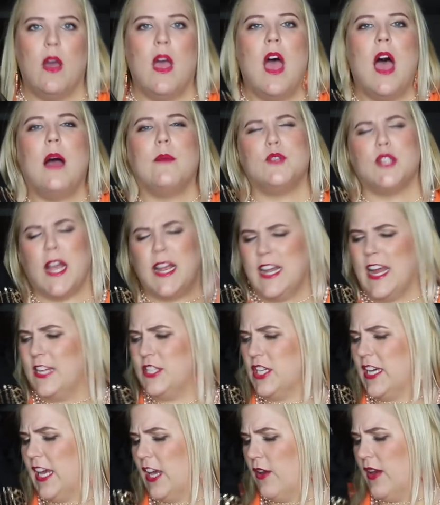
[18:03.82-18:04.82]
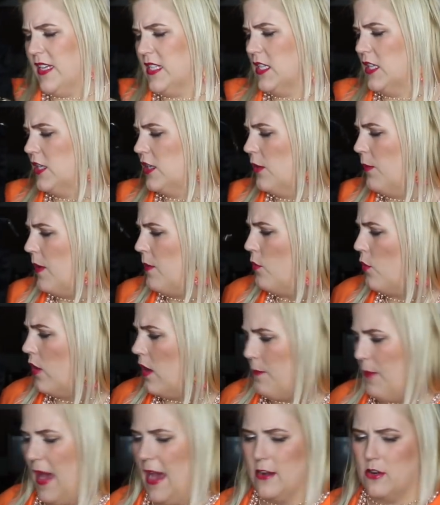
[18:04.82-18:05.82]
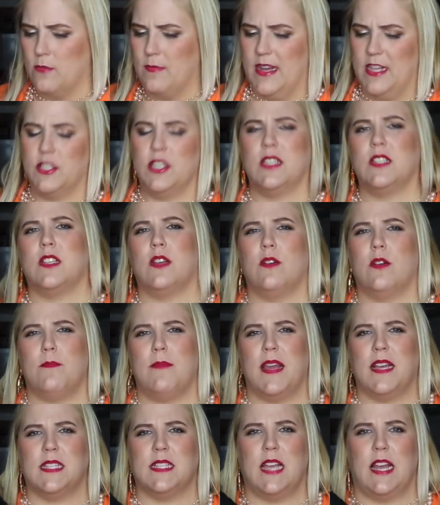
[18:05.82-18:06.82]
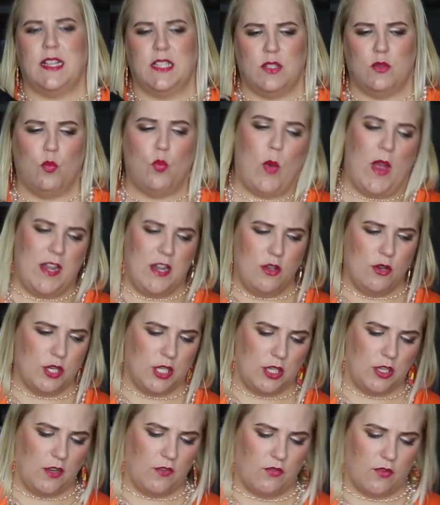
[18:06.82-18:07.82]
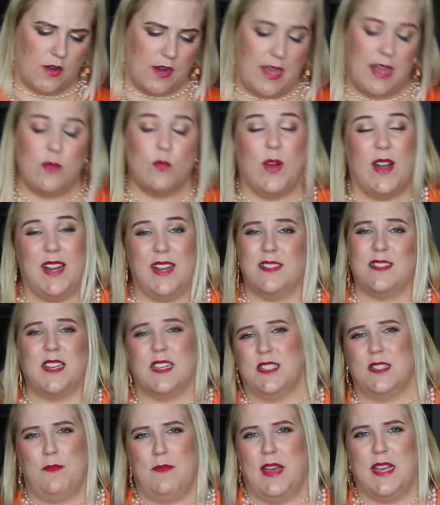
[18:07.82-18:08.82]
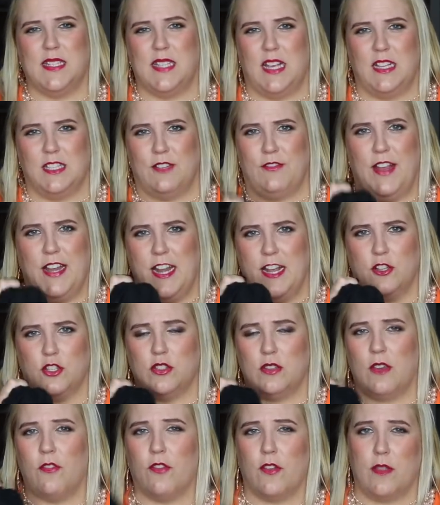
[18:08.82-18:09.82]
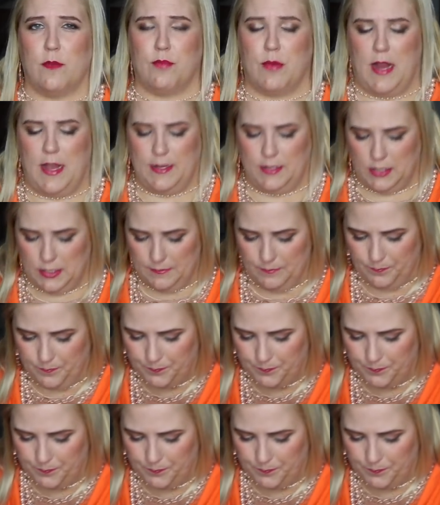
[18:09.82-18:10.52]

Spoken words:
I'm trying to educate you guys a little bit more on pattern matching so it makes sense when you should look for it and when it doesn't make sense financially for the brand.